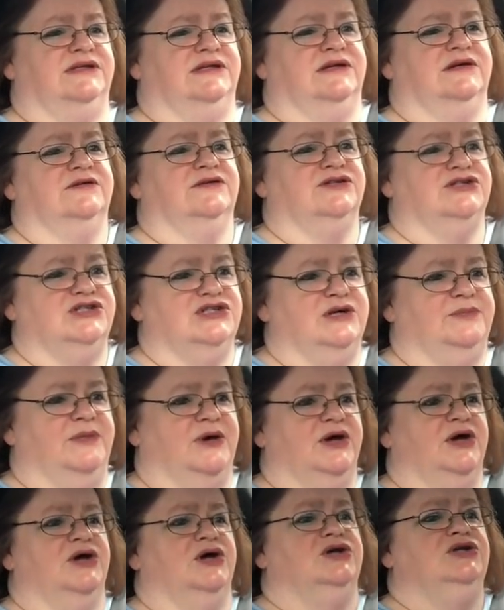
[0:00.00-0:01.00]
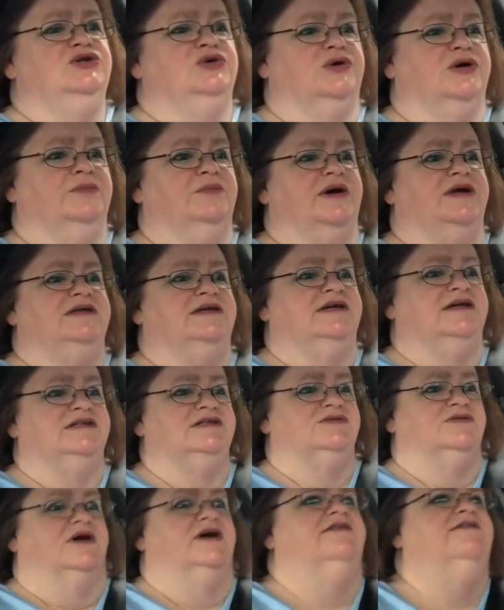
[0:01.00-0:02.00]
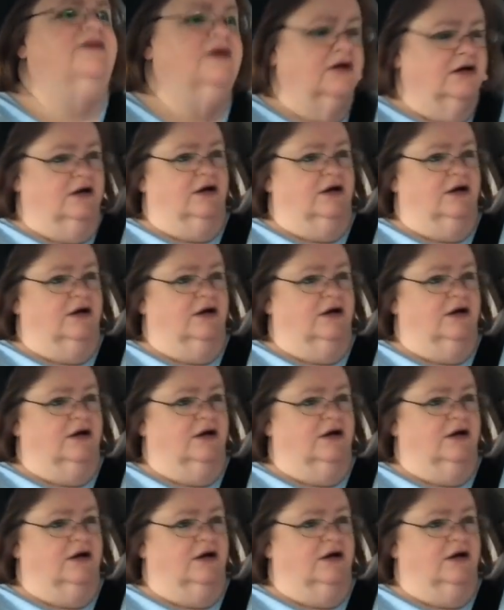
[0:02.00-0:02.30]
dealership during my test drive.